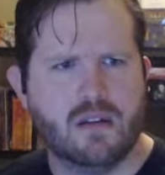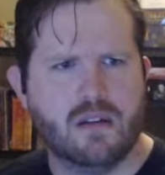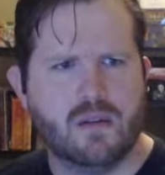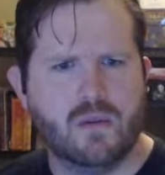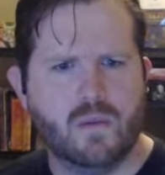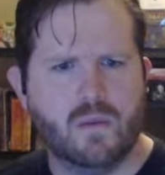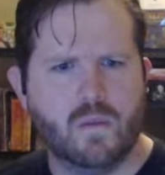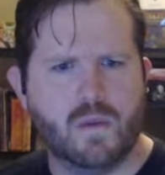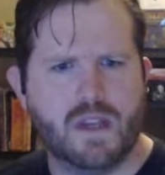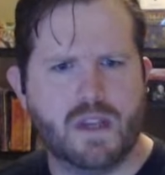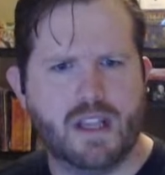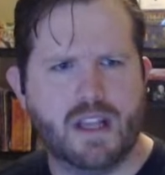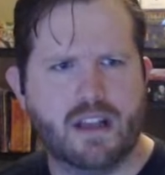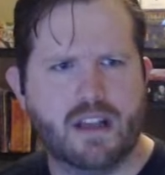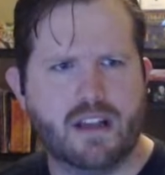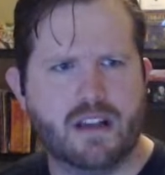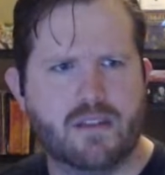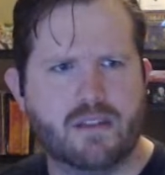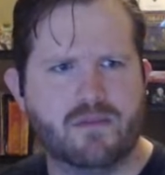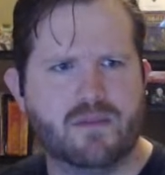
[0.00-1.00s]
We
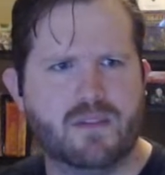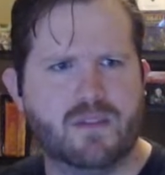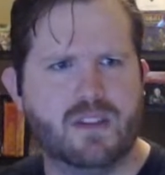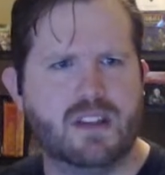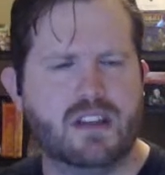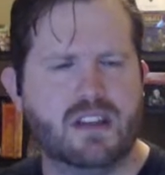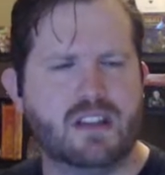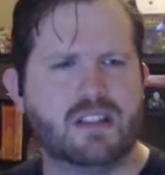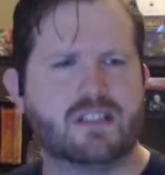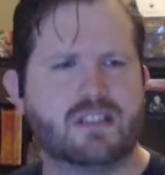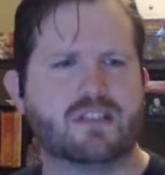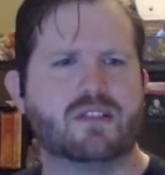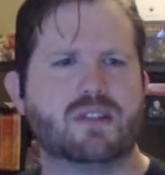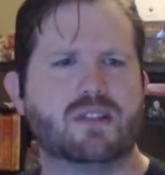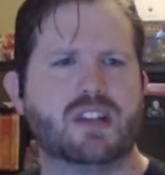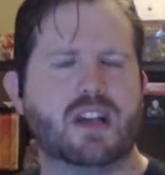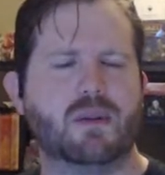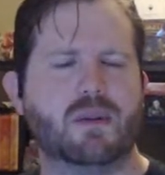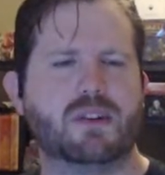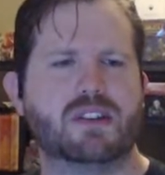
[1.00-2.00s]
have this, so
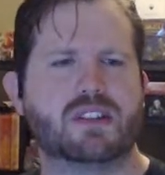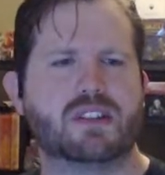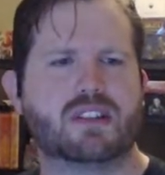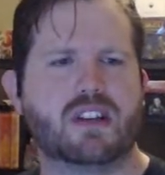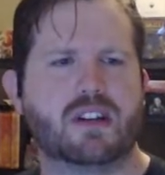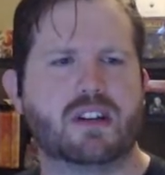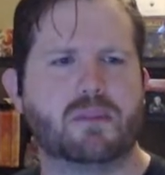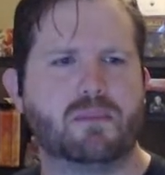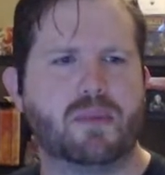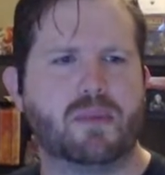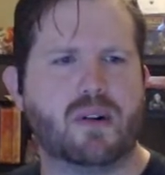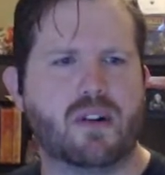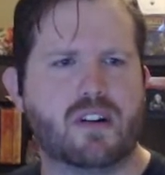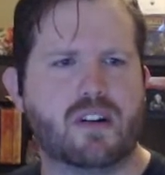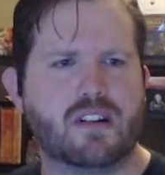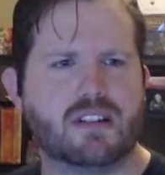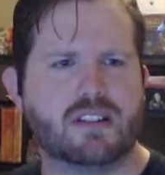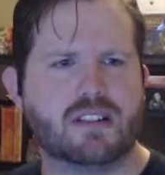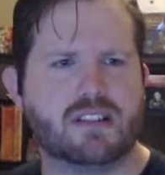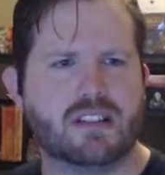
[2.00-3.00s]
now we just gotta
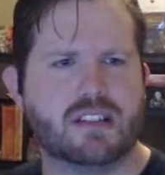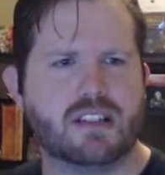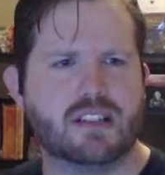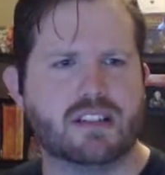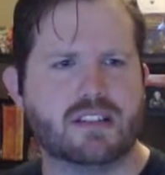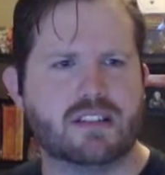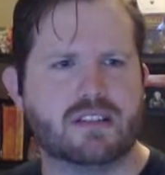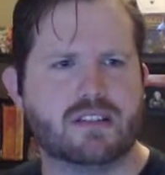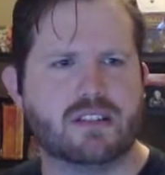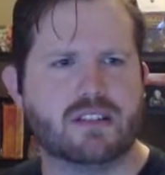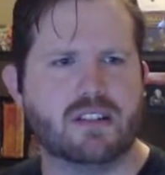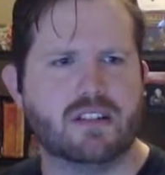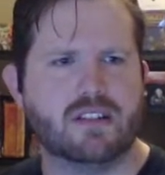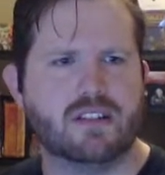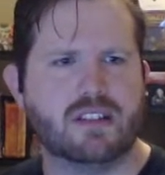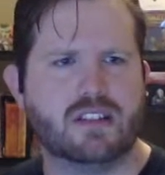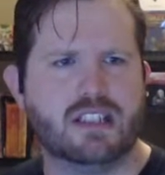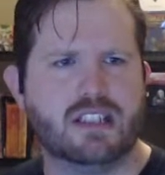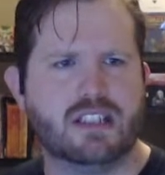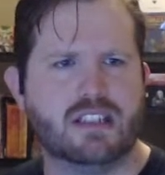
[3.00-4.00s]
parse it. So
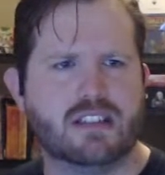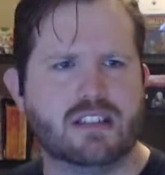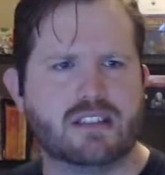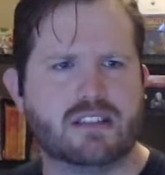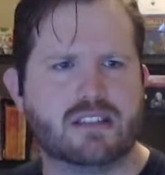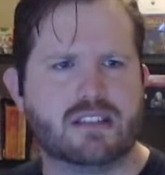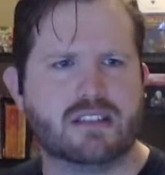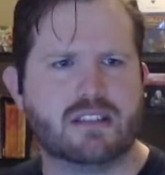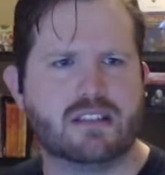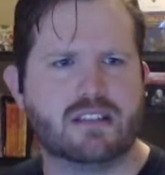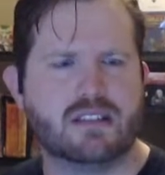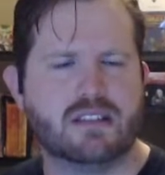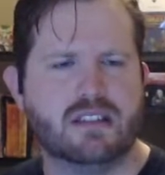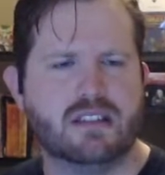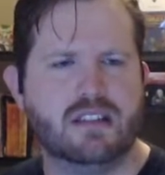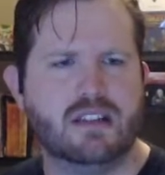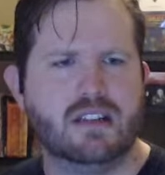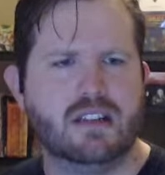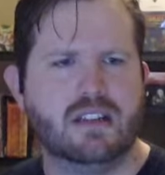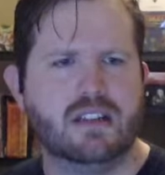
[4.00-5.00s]
inst
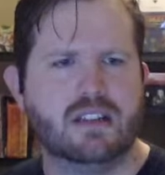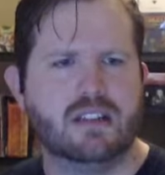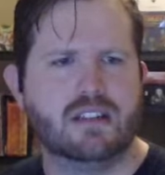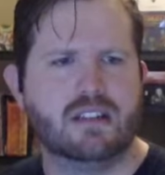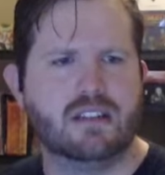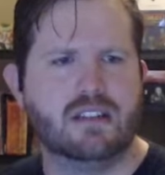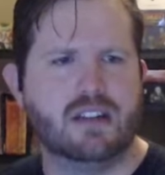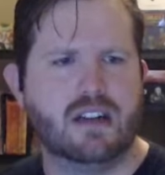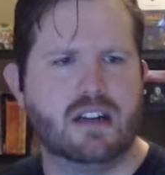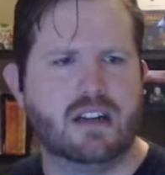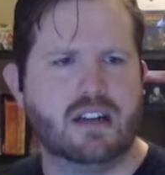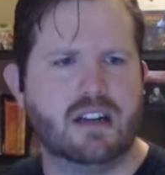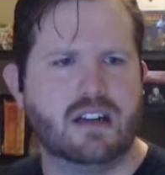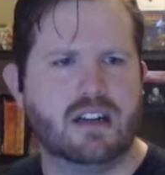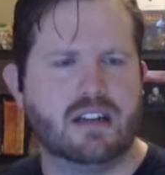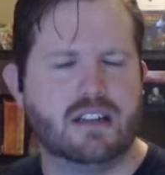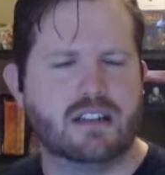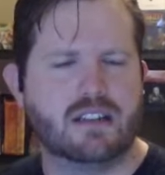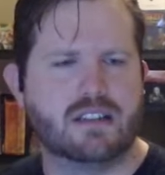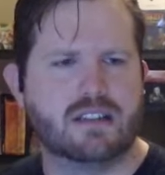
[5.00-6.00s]

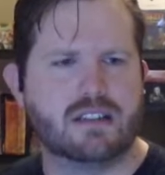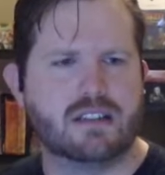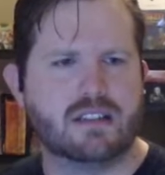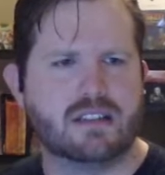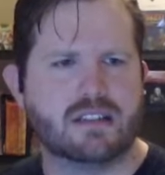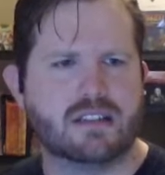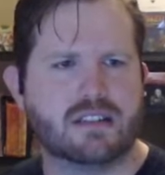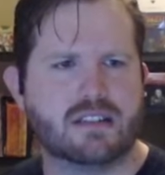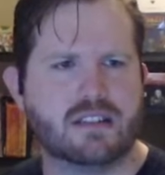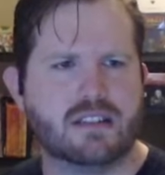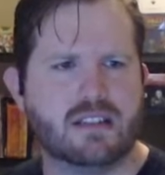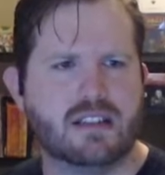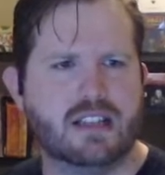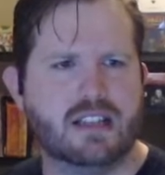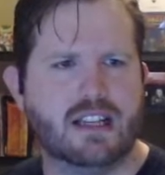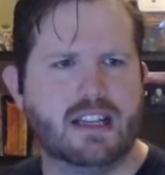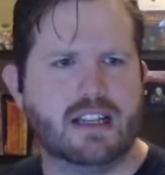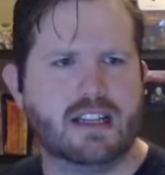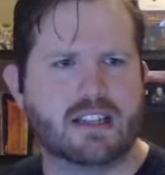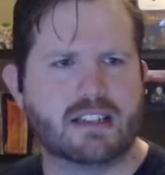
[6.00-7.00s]
dot
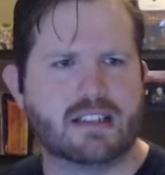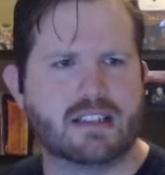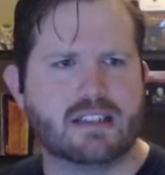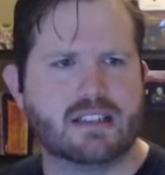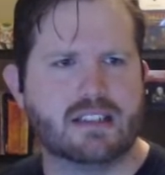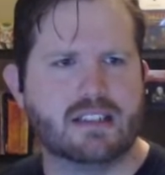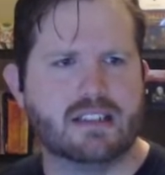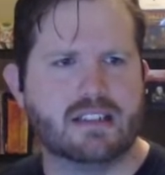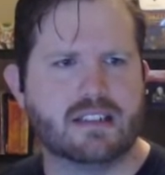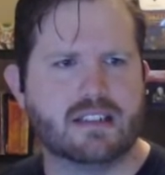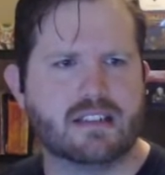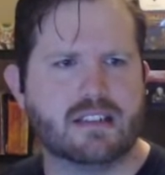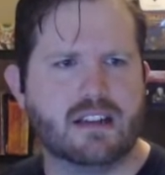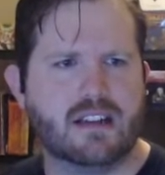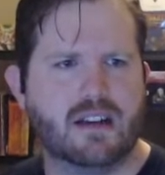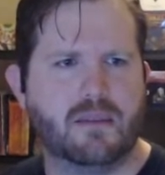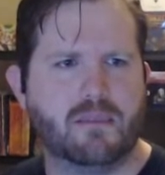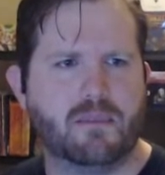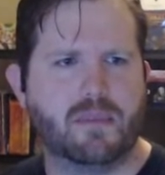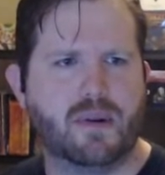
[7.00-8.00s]
select int
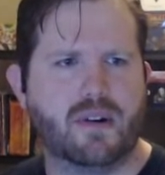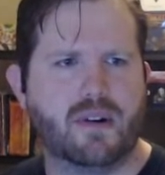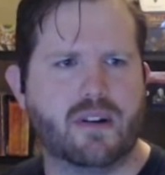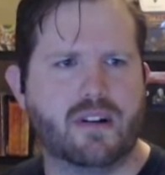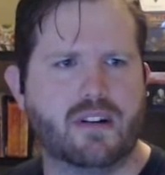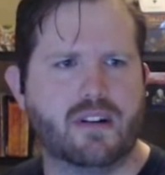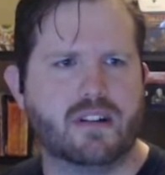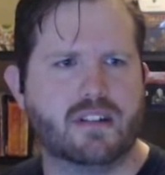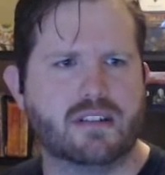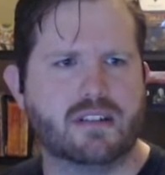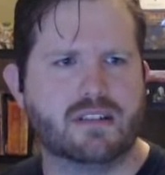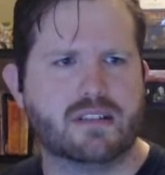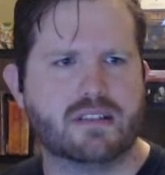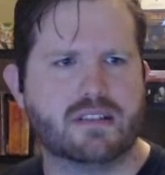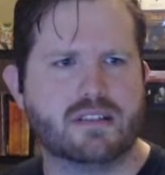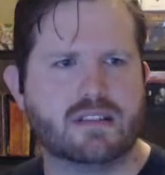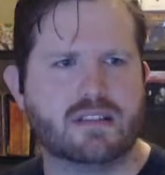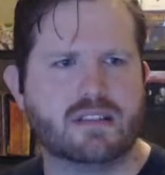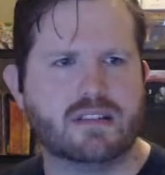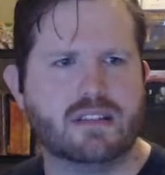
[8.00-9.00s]
dot
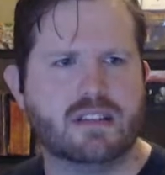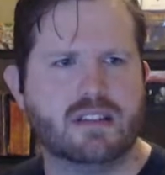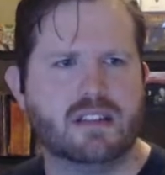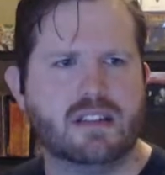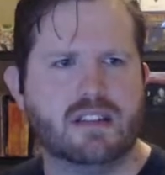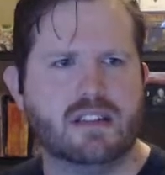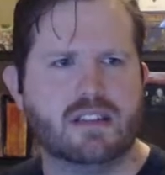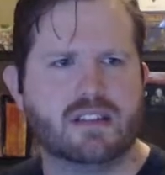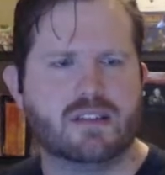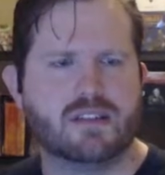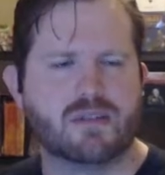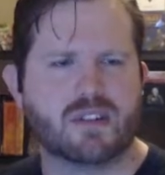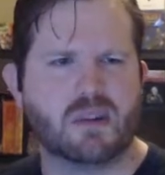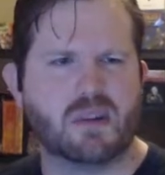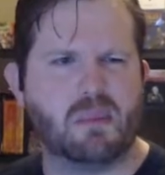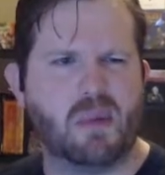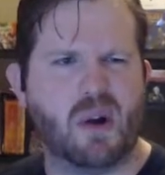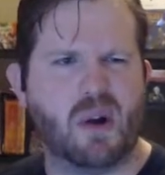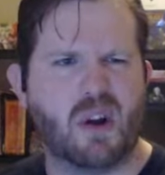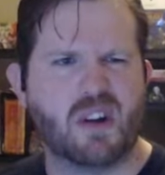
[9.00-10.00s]
parse. So we're
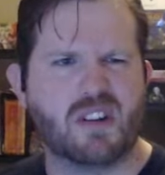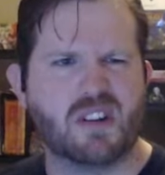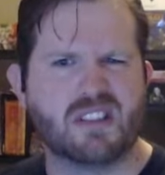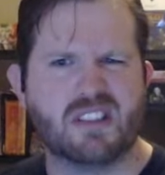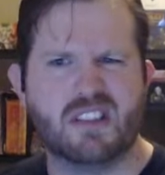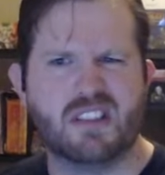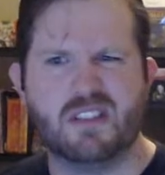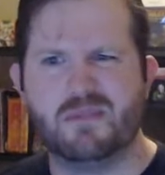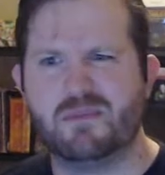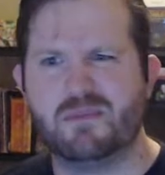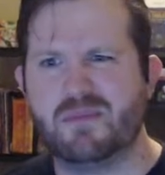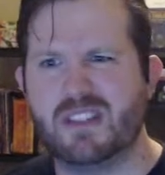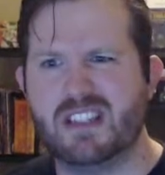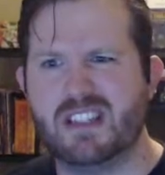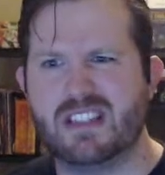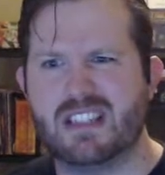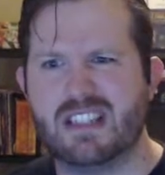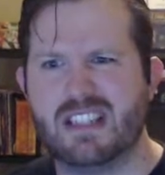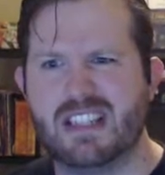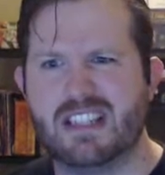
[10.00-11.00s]
gonna parse them
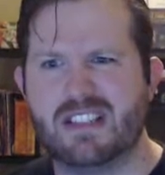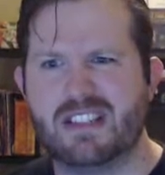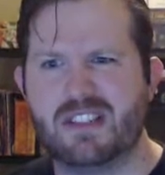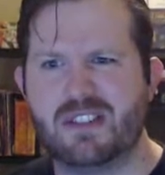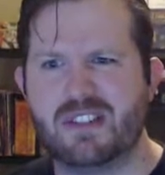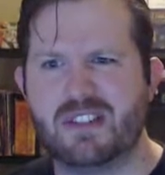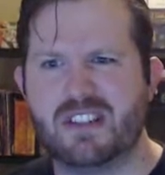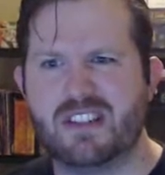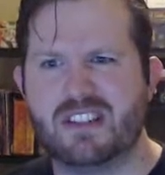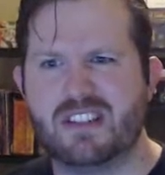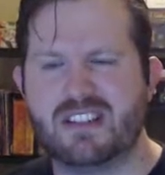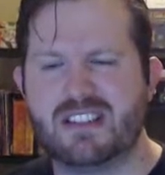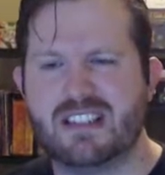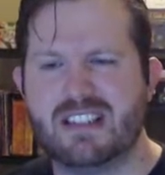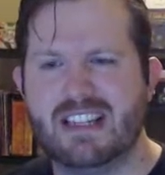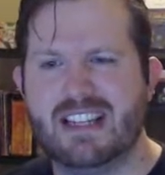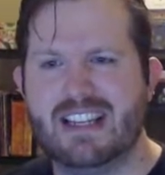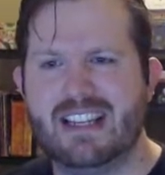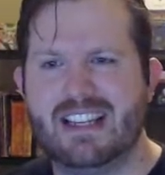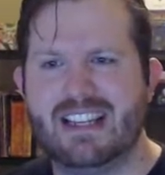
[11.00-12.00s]
into integers,
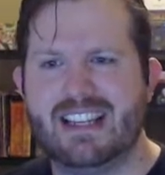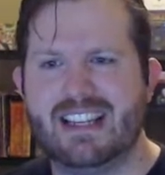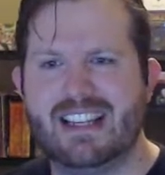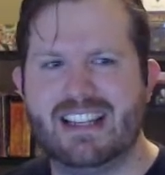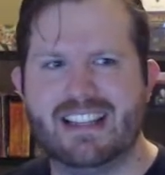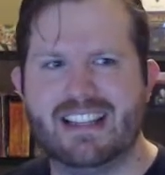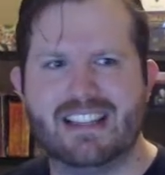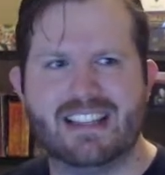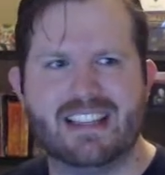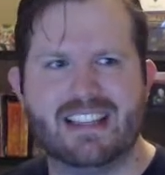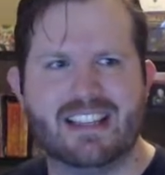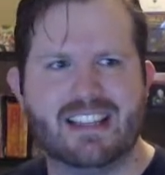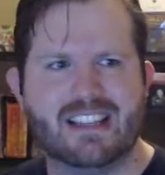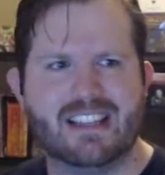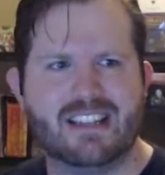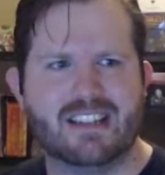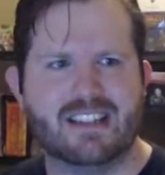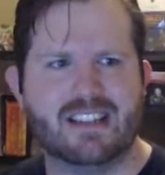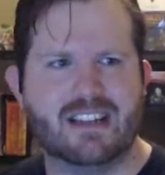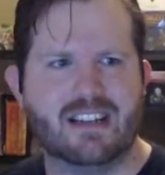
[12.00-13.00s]
and
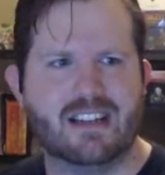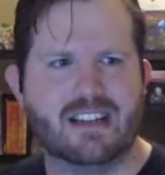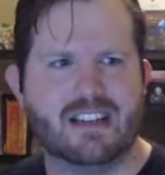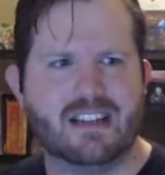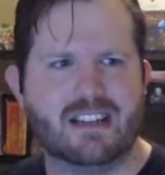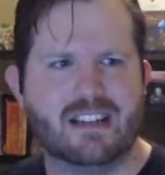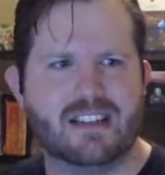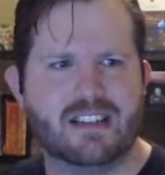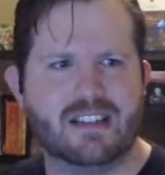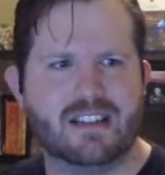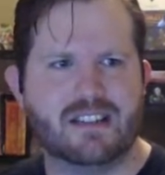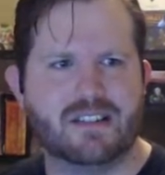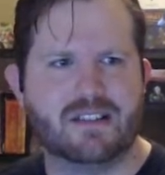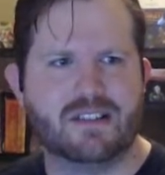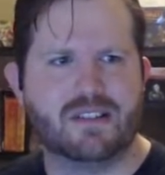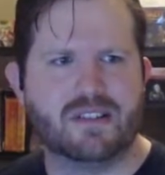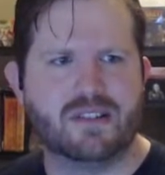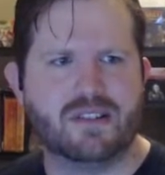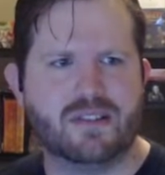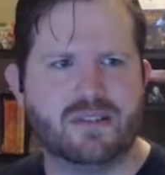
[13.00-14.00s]
then
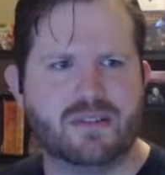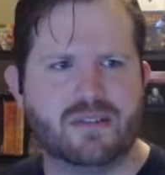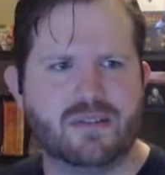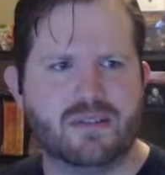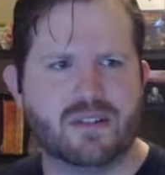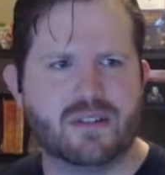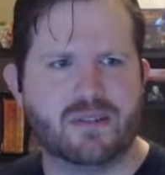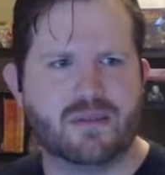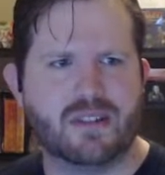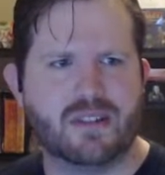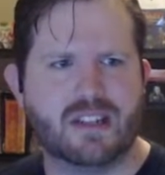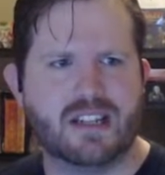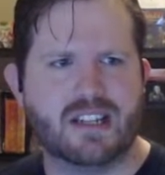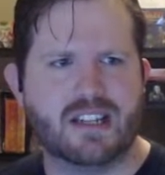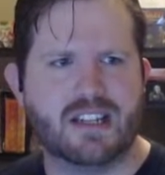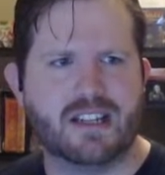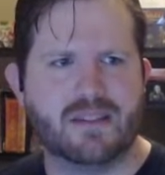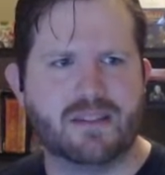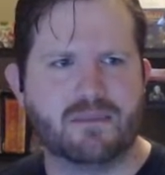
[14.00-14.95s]
to array.